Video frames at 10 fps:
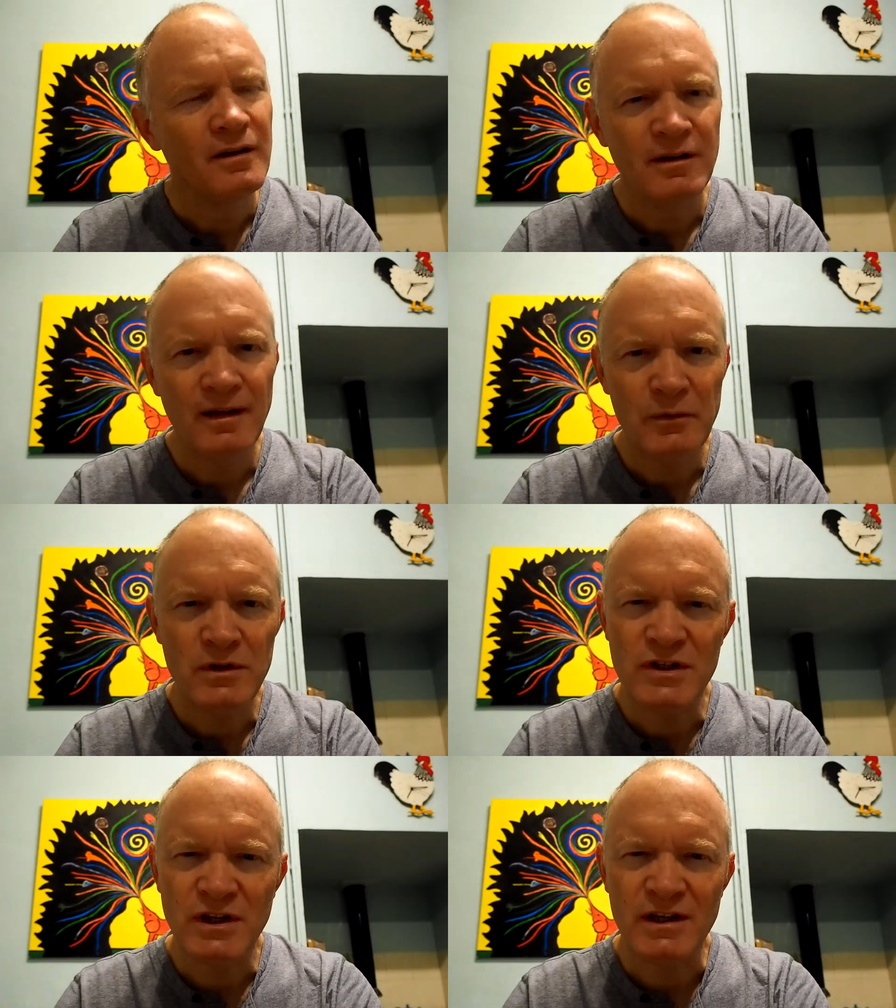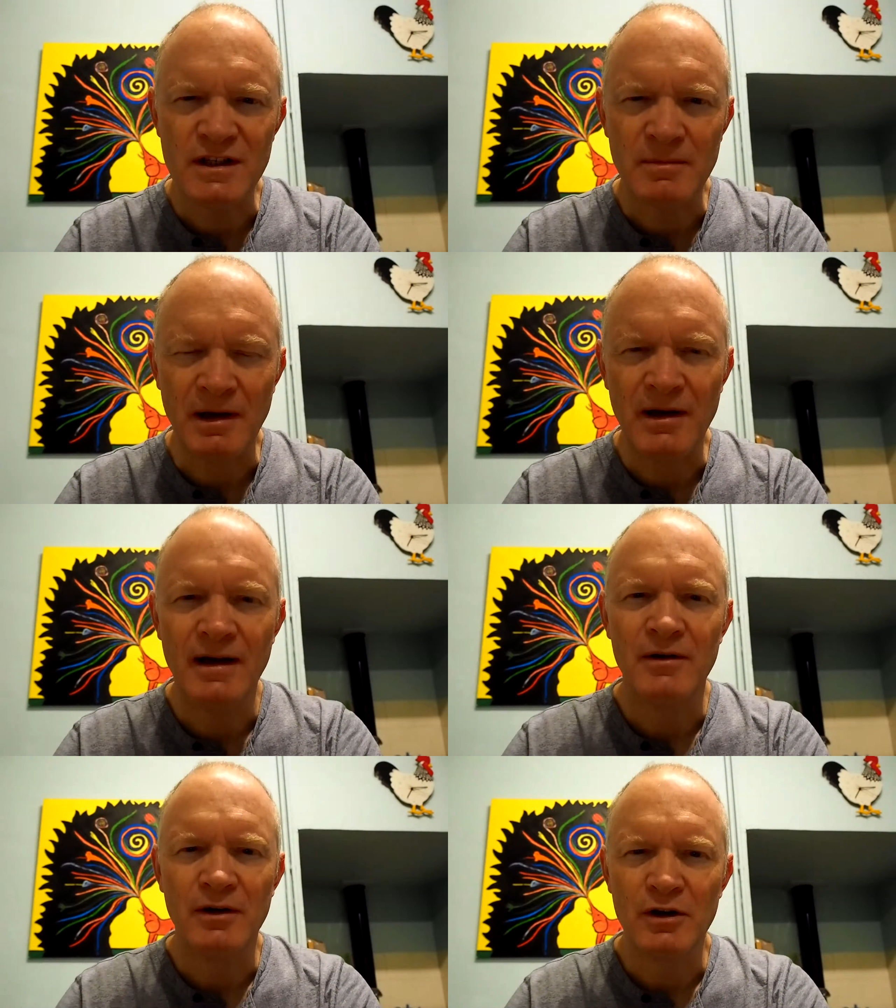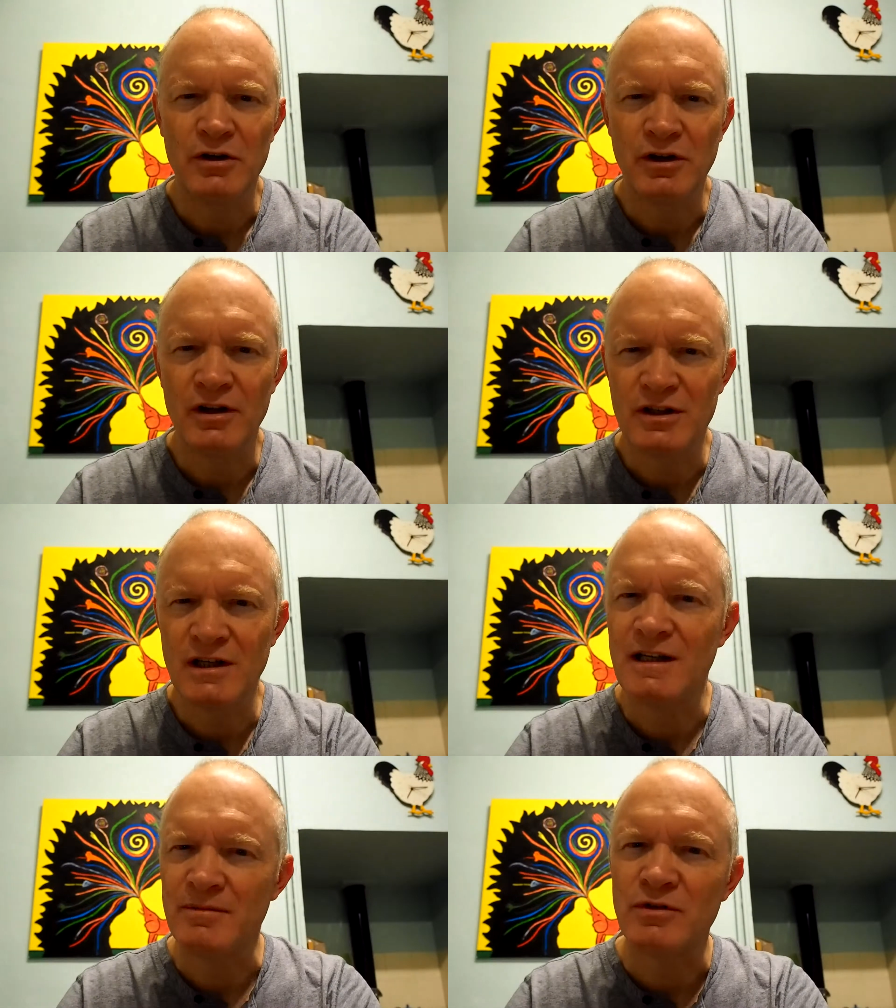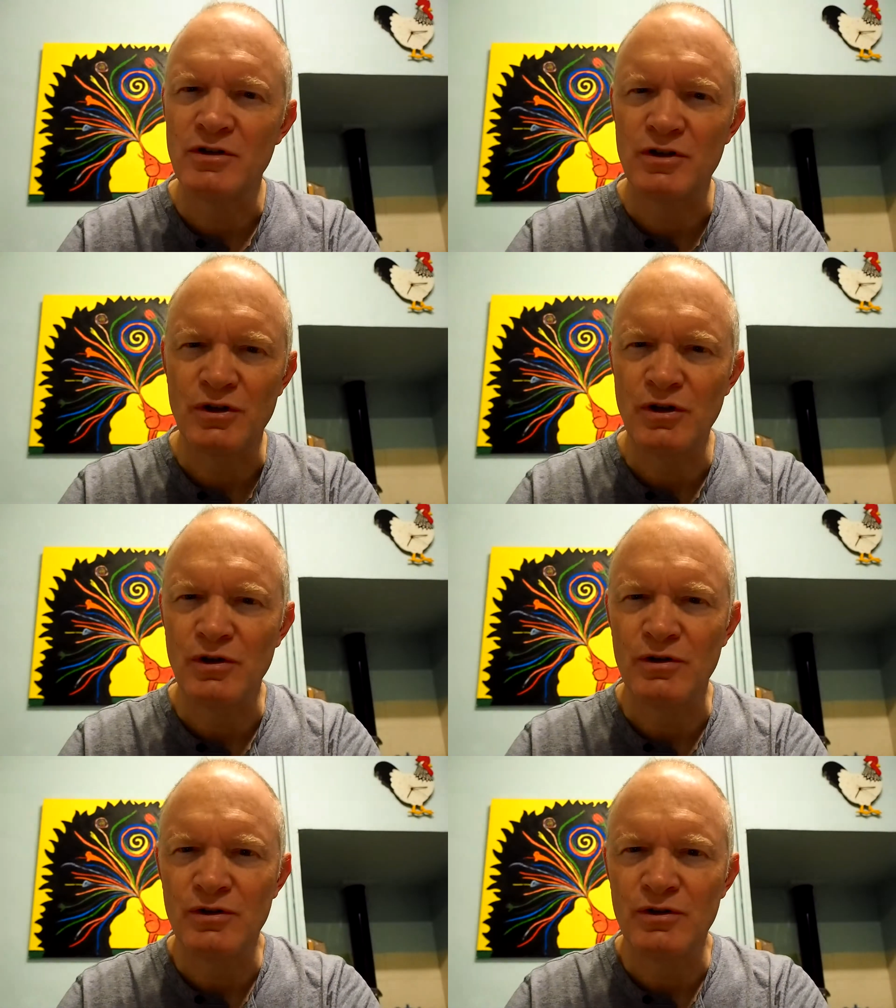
there are all these studies about how a good night's sleep does you good.